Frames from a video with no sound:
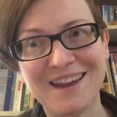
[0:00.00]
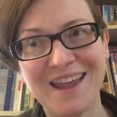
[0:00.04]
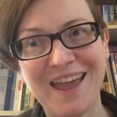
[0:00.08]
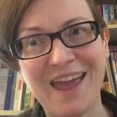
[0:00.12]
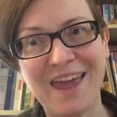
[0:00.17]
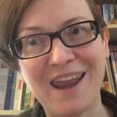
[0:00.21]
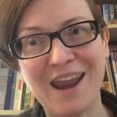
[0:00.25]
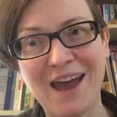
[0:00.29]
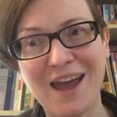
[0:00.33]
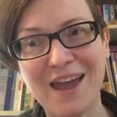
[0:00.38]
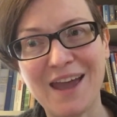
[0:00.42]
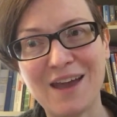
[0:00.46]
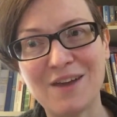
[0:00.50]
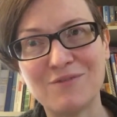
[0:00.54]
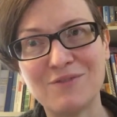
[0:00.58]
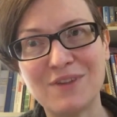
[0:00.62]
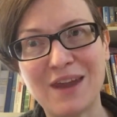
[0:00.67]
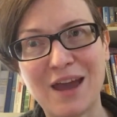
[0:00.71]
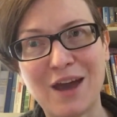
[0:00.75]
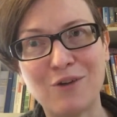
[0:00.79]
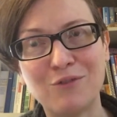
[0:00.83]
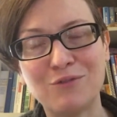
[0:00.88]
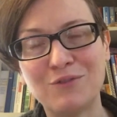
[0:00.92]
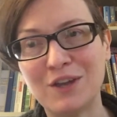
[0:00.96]
And I have
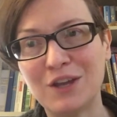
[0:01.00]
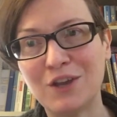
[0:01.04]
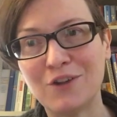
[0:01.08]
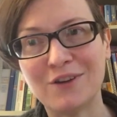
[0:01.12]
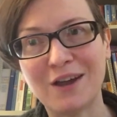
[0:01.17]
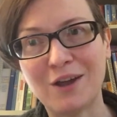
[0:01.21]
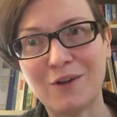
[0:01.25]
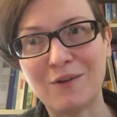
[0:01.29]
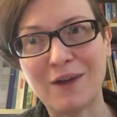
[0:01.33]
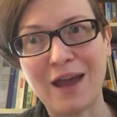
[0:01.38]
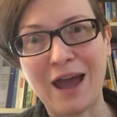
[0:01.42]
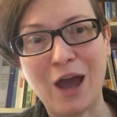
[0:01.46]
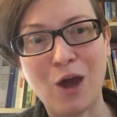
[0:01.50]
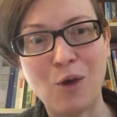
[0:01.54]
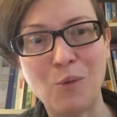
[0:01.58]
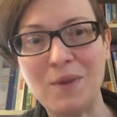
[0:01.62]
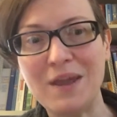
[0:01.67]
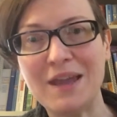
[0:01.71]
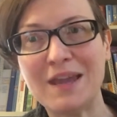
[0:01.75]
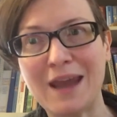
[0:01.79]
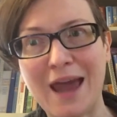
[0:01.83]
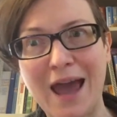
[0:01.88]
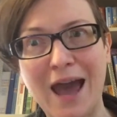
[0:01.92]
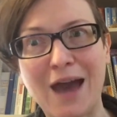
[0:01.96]
now figured out how we
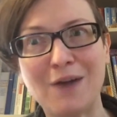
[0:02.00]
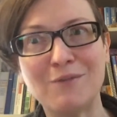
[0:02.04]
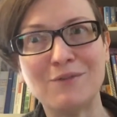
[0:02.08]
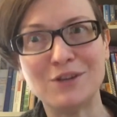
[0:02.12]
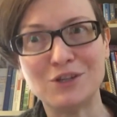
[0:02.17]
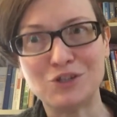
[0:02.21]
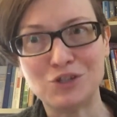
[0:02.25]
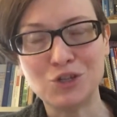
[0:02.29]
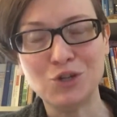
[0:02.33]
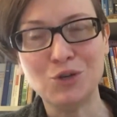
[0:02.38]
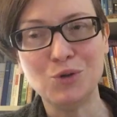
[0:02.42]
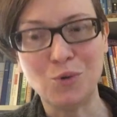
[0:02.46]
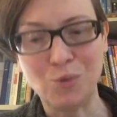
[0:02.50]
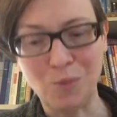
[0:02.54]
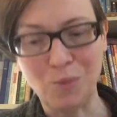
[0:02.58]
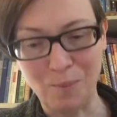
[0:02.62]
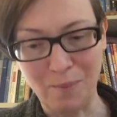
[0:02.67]
can have it do